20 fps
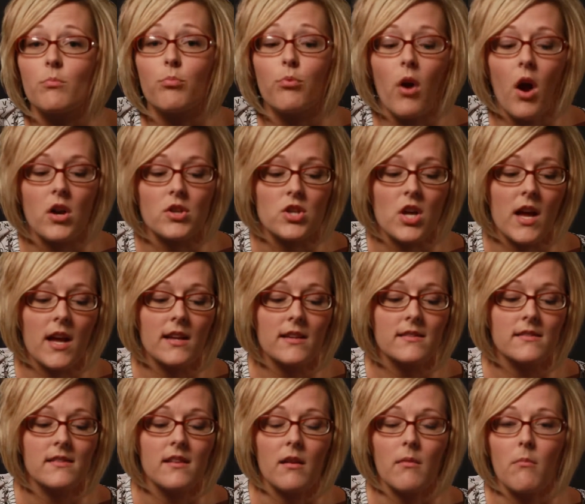
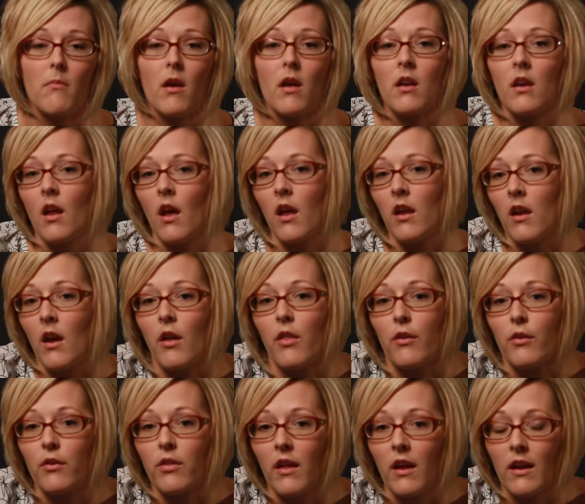projects, and
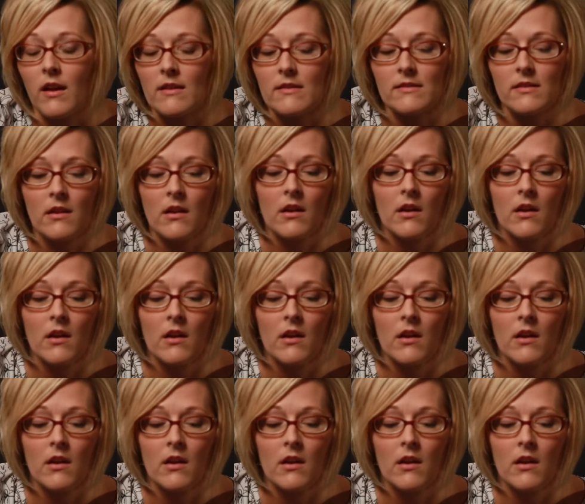other things.